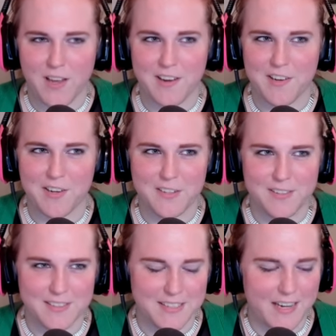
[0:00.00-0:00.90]
they got here.
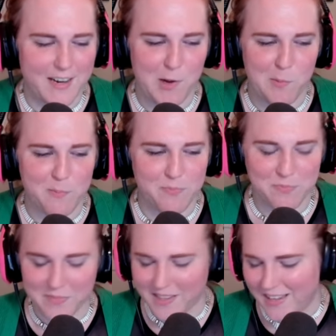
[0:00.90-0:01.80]
Um,
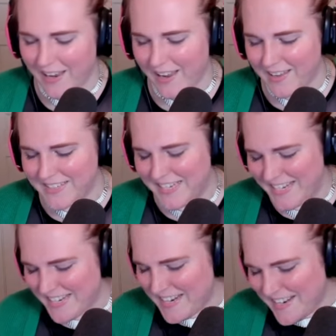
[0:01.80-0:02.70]

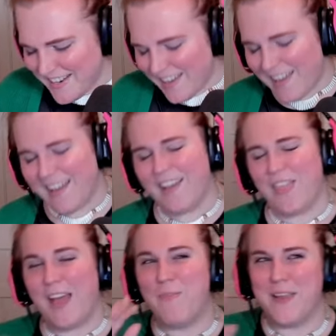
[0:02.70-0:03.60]
and
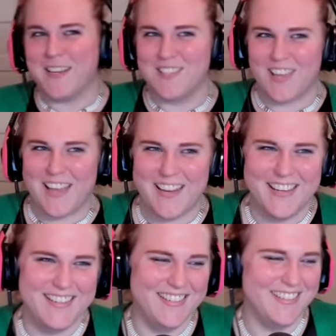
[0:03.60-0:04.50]
uh, that being
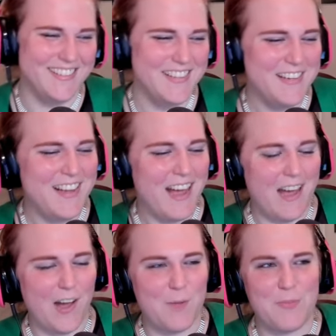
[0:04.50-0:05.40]
said.
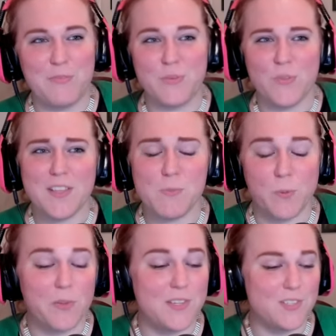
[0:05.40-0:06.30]
Um, the food that
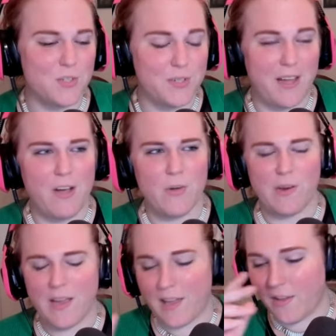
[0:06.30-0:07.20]
really stood
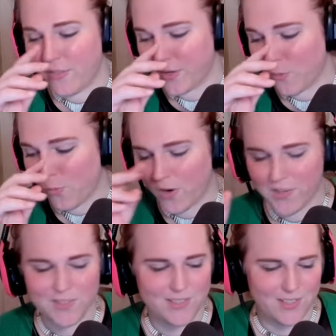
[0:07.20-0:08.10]
out, uh, there
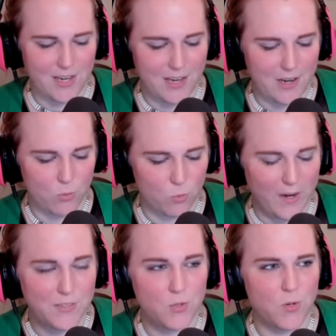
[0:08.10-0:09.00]
was uh, a
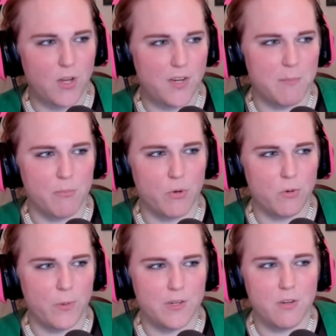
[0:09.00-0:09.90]
restaurant in
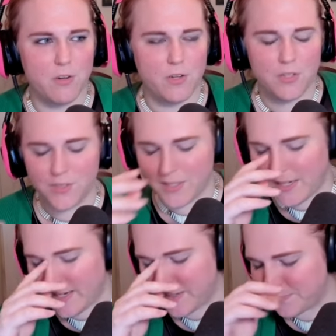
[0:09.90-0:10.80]
Brooklyn called
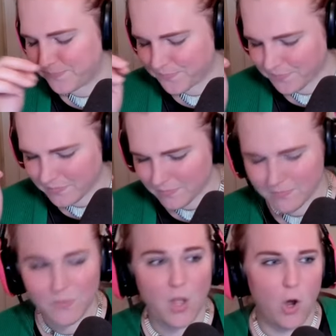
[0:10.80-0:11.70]
um,
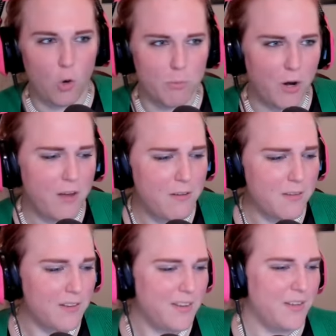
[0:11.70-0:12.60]
Hobra,
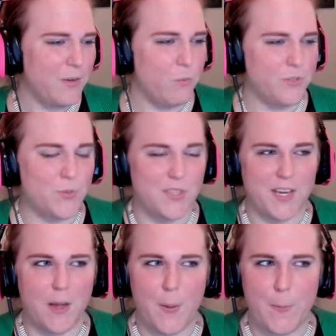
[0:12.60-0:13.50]
uh-huh. which was
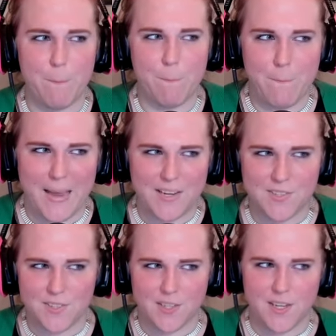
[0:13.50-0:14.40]
like a
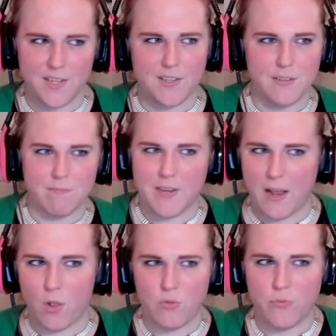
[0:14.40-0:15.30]
Mexican
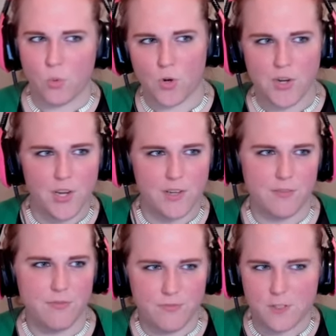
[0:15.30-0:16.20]

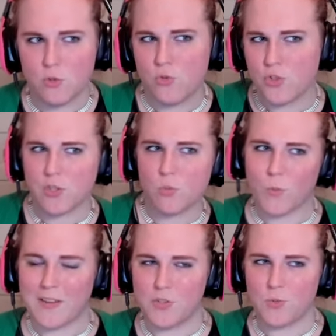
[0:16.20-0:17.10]
Californian
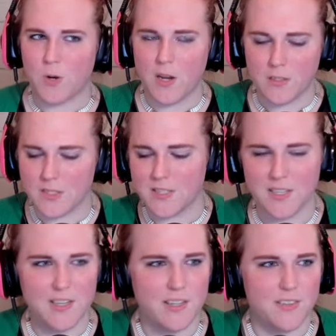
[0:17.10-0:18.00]
fusion restaurant.
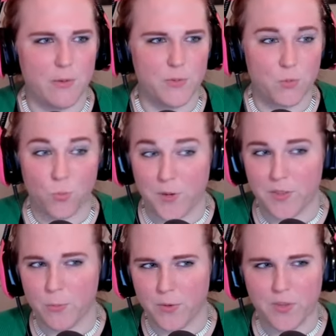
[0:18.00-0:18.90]
Okay, cool. That was
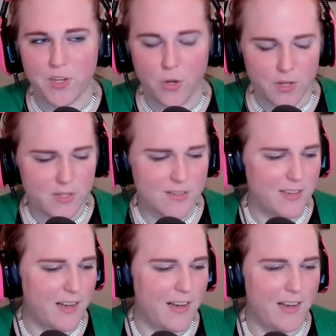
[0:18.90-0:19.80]
really really good.
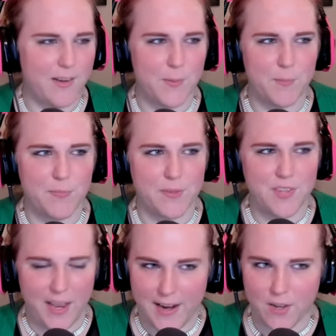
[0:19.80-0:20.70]
Um,
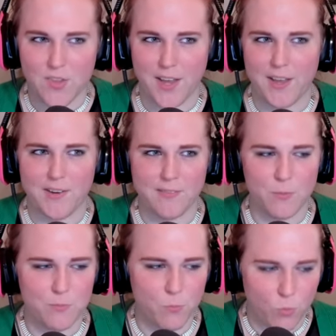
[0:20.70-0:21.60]
ten out of ten.
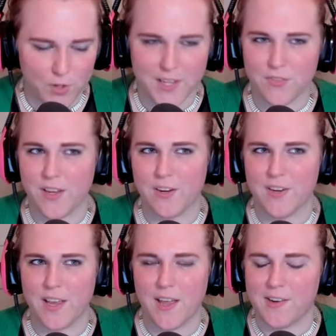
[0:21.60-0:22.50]
Would eat there
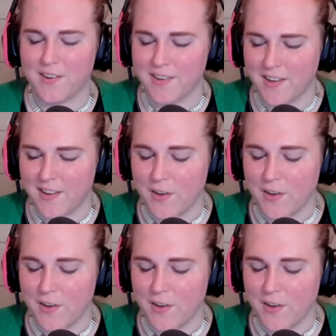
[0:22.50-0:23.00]
again.